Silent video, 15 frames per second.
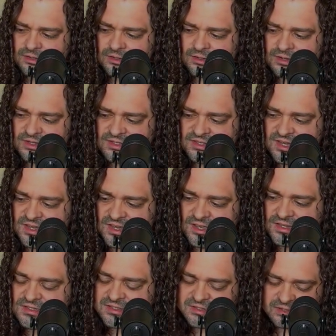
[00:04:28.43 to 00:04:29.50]
The
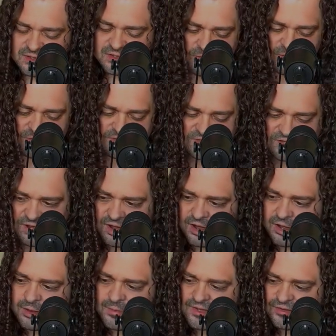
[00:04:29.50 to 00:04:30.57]
ticking slows, the
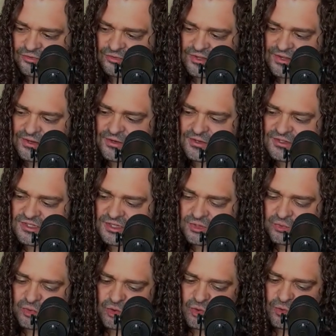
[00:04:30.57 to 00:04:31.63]
hum it flickers, in the
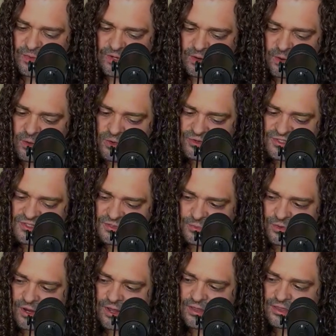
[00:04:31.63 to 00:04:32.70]
room it holds its
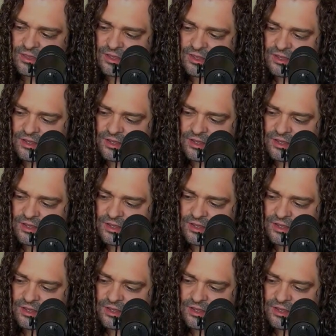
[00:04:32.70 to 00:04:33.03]
breath.